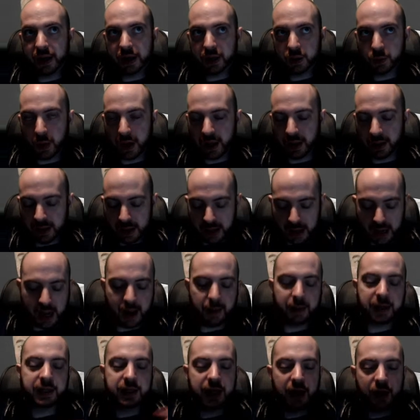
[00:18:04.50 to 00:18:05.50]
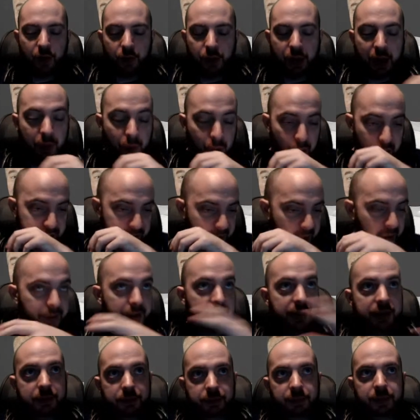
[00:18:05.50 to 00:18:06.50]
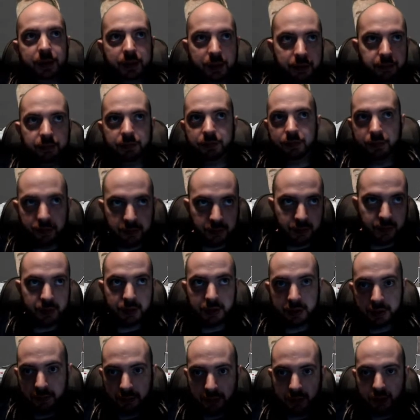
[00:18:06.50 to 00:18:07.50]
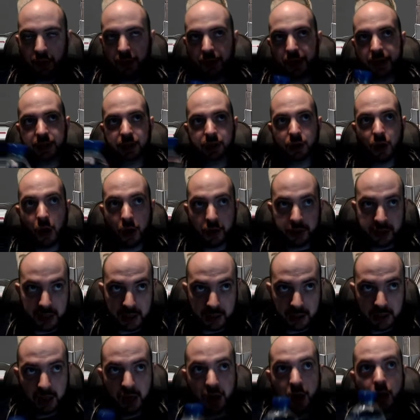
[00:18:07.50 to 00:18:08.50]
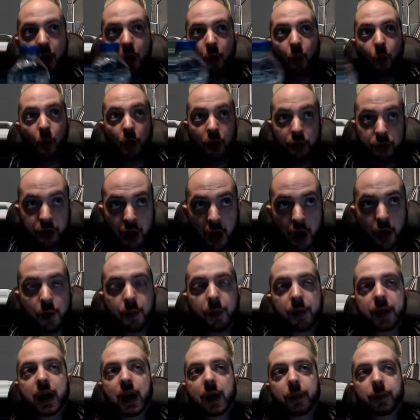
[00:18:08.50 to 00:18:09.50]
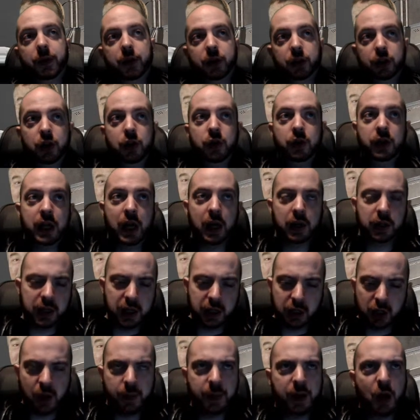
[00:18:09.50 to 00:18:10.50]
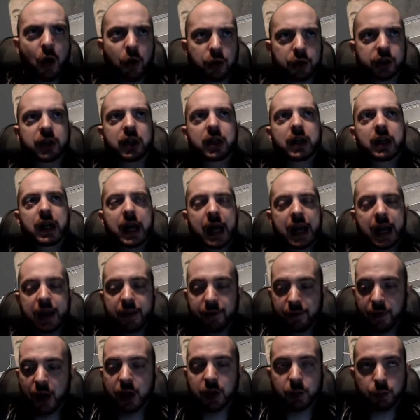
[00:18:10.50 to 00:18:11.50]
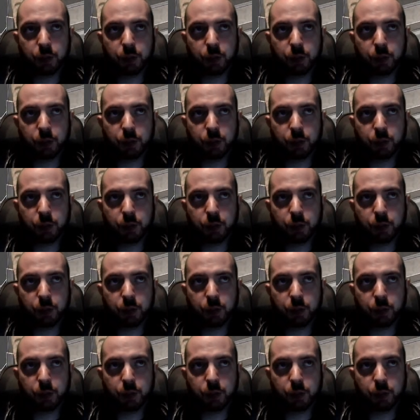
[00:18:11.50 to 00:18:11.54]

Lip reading: as well, because they're also they're starting to want to open up the studios, and it's going to be Austin and LA first